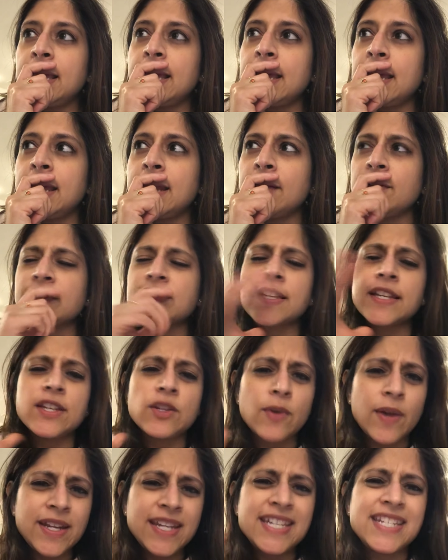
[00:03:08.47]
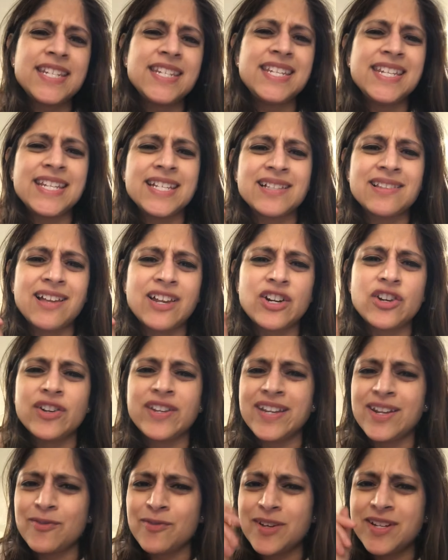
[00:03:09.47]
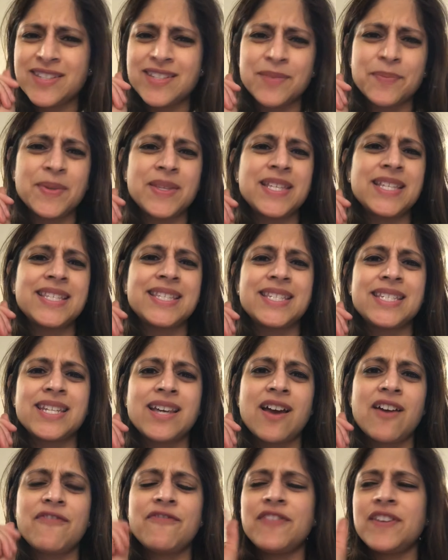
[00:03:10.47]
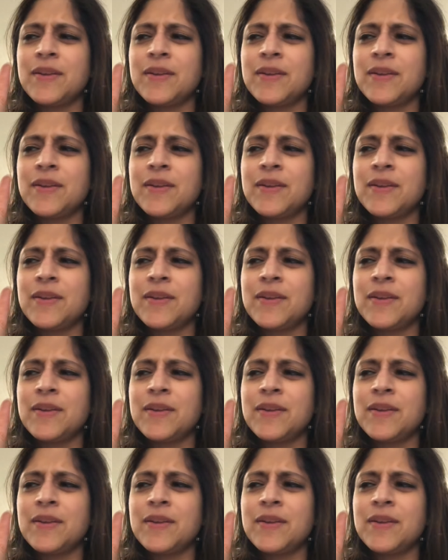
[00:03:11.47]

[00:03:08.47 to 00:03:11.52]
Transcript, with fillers: And I was like, you know, I need to declutter, get rid of some of this stuff,